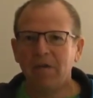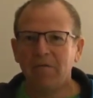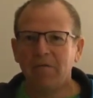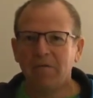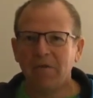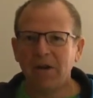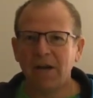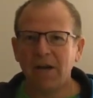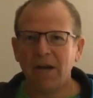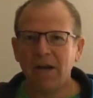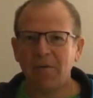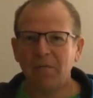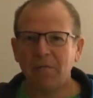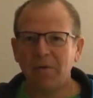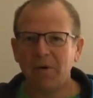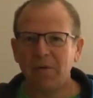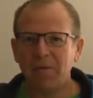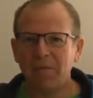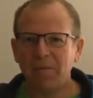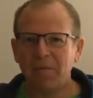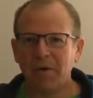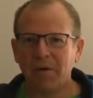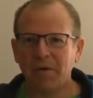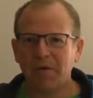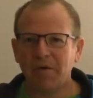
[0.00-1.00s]
Free and
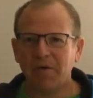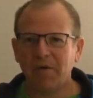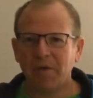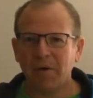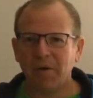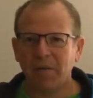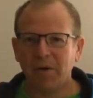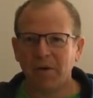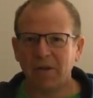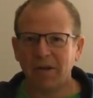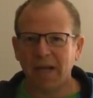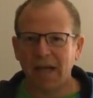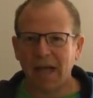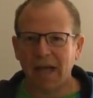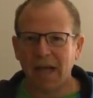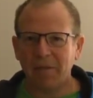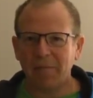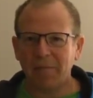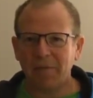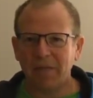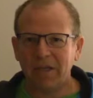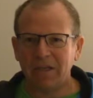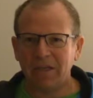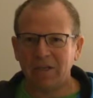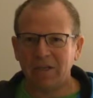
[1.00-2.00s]
premium picks available on the
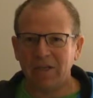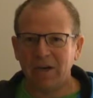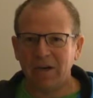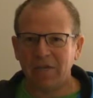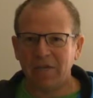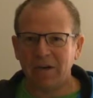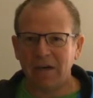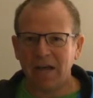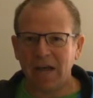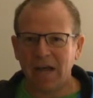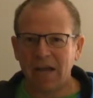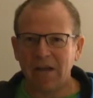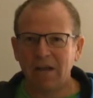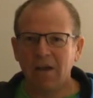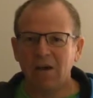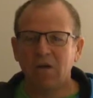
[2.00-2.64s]
app each and every day.